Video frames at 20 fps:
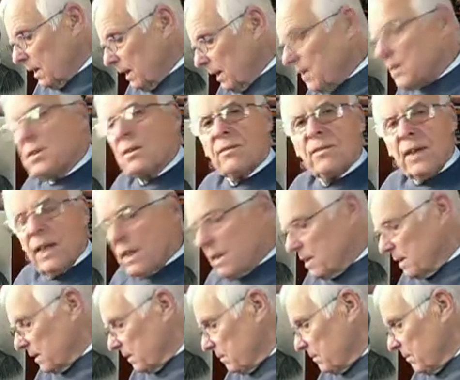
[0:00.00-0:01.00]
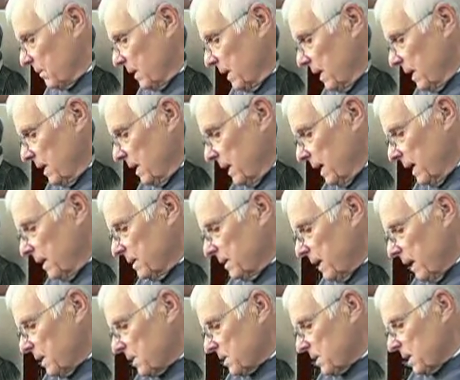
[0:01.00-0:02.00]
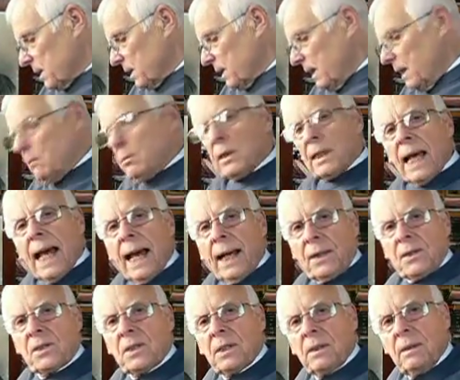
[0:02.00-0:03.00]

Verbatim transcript: intervene and that uh, he would act.